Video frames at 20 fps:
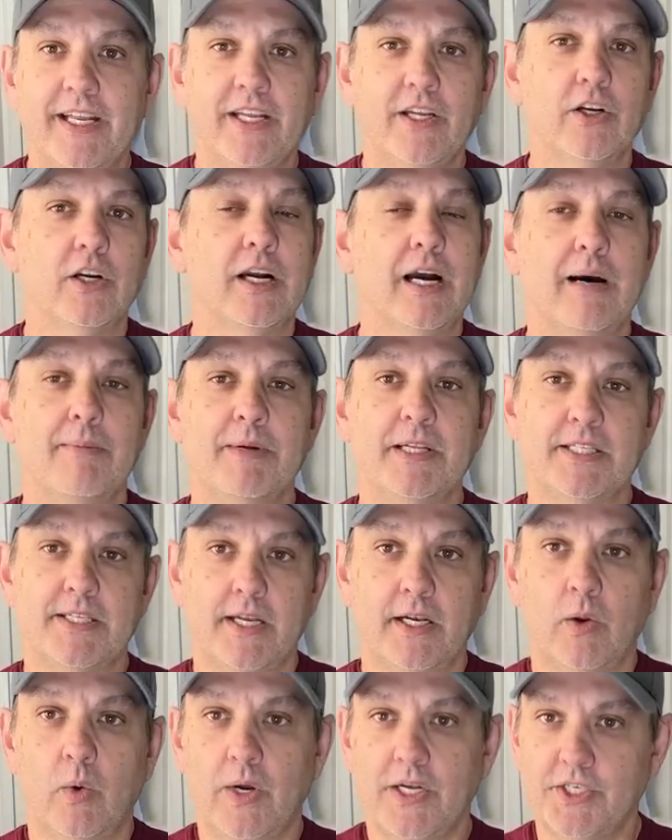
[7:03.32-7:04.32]
your comments
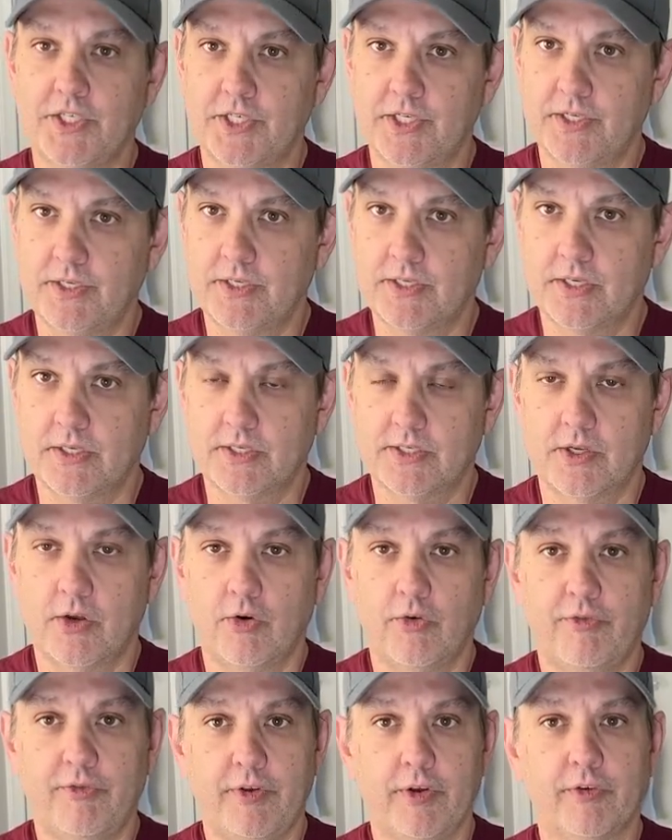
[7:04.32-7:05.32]
and questions,
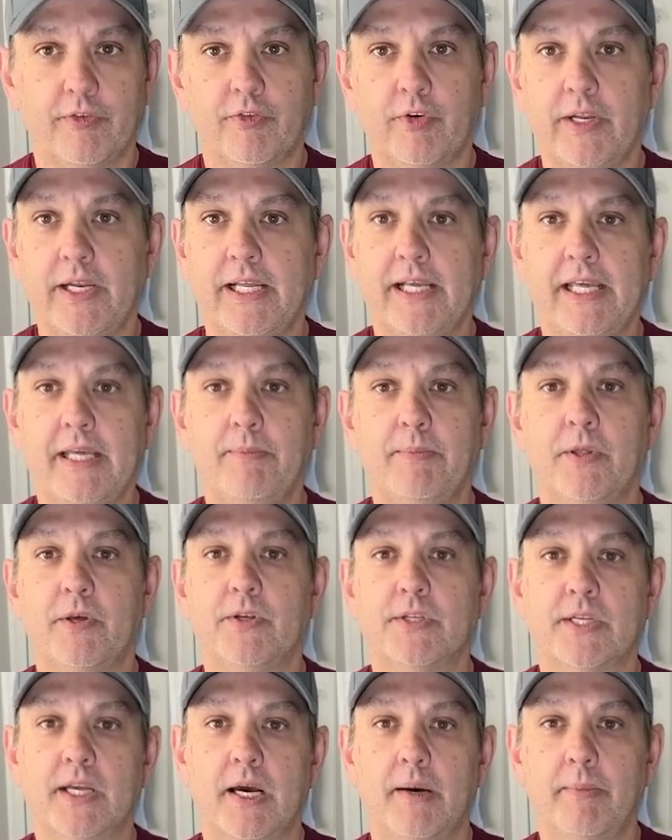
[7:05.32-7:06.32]
so feel free to keep
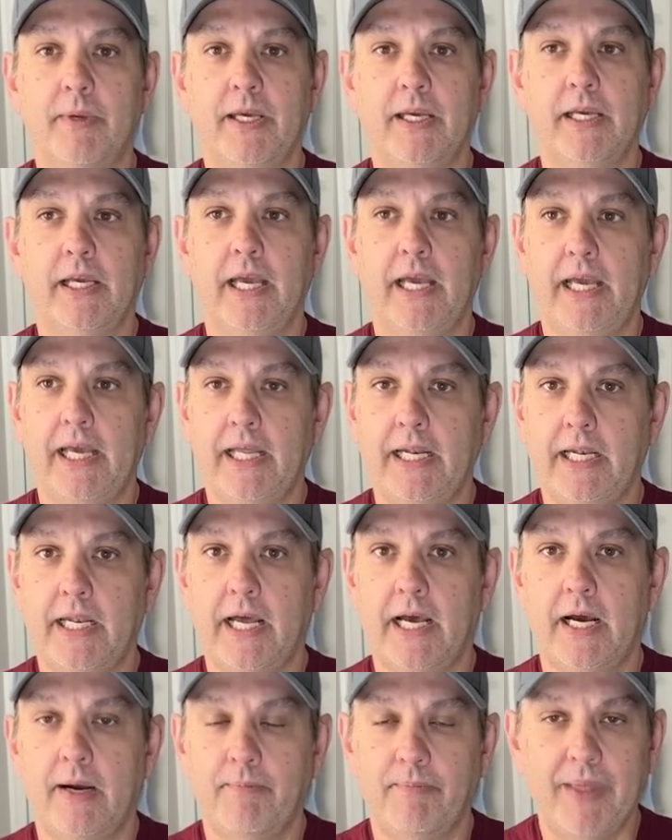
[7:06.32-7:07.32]
those coming, and
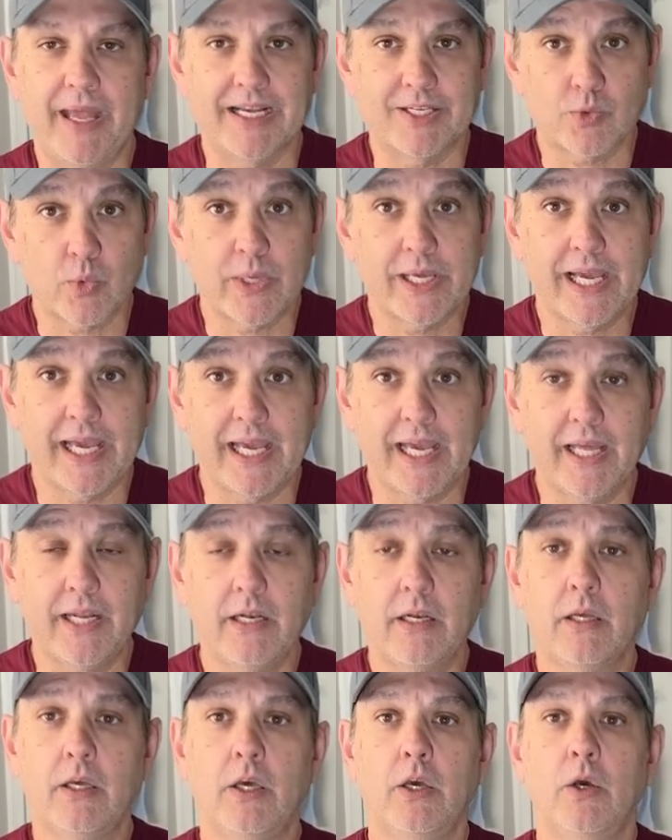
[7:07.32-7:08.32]
as we
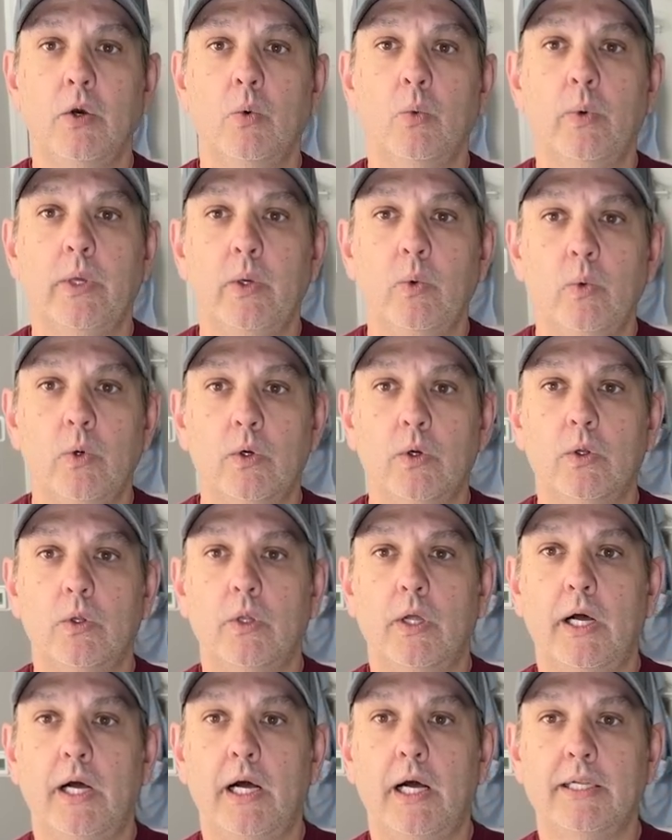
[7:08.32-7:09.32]
can, we
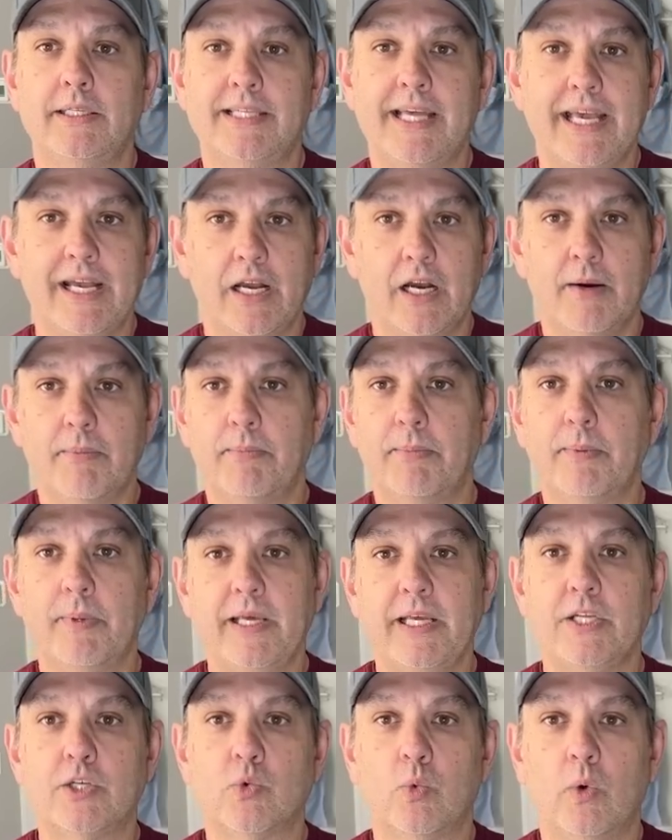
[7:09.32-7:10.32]
will take up
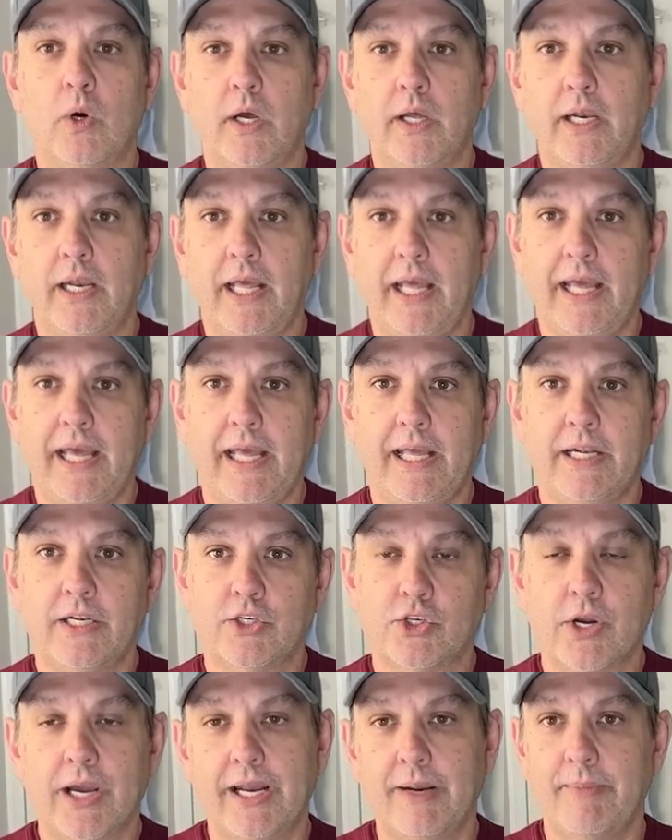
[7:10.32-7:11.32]
each one
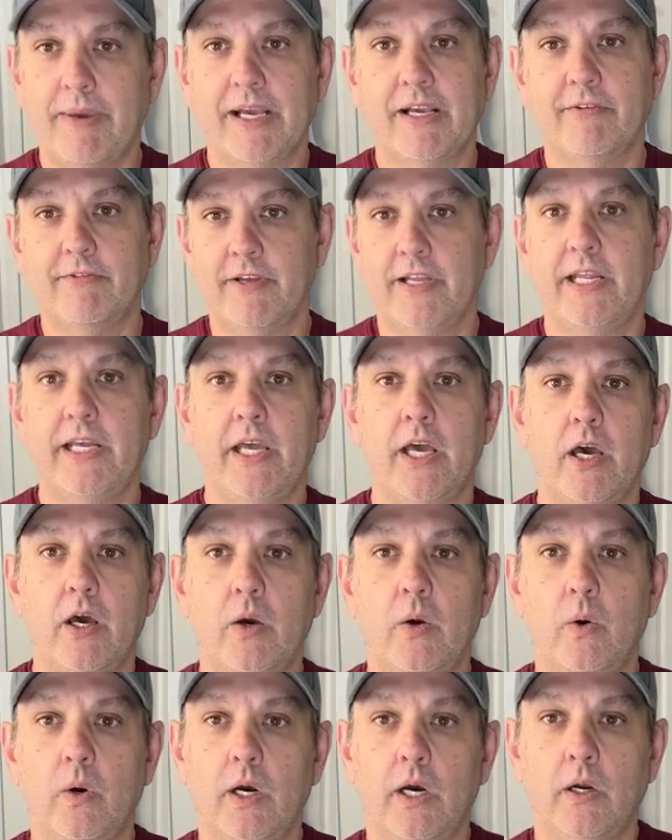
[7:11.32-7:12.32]
and try to make a
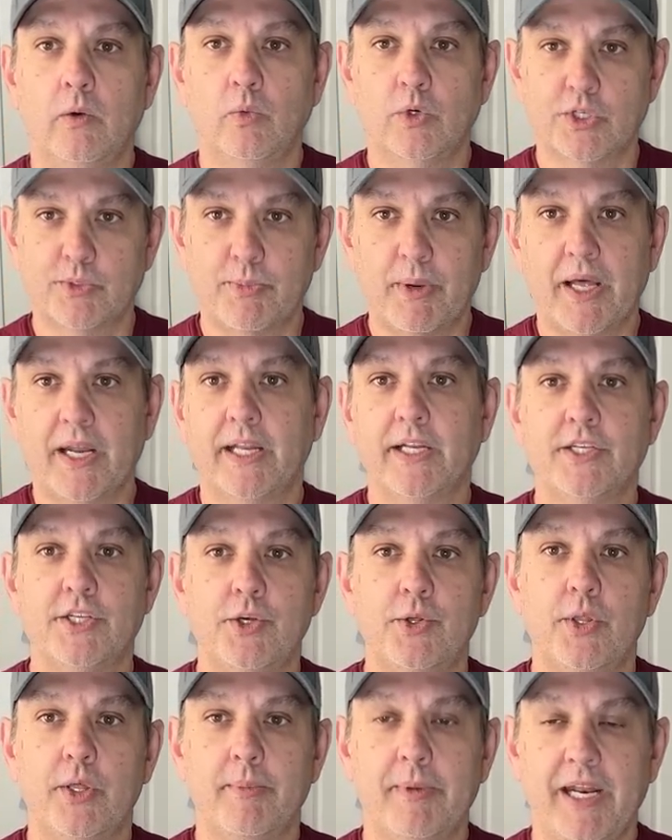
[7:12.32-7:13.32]
video responding
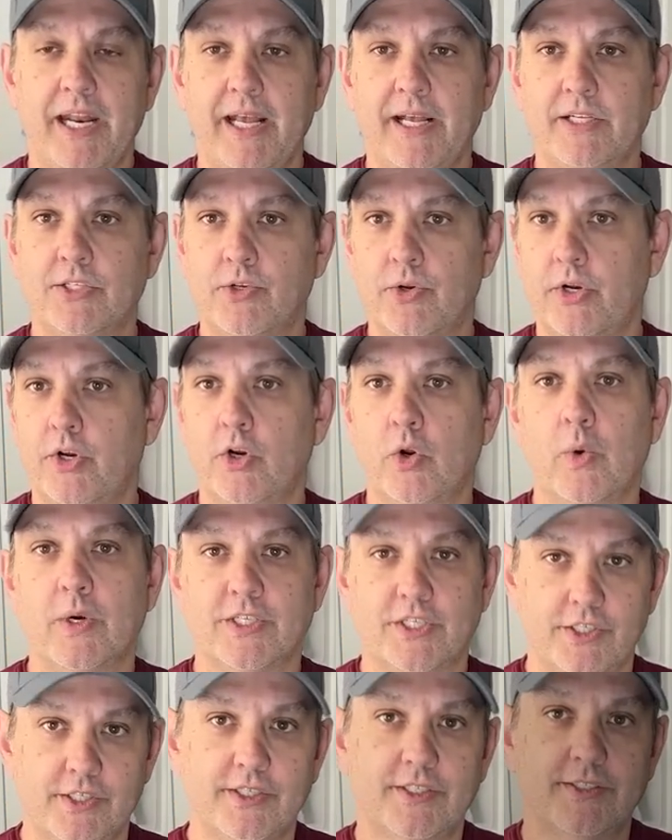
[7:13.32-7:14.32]
to them and answering your
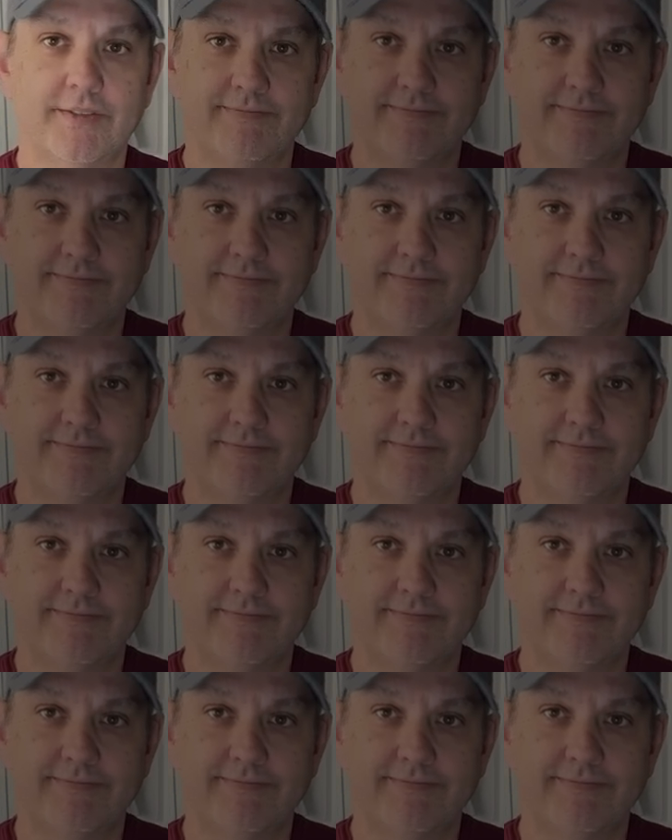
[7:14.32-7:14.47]
questions.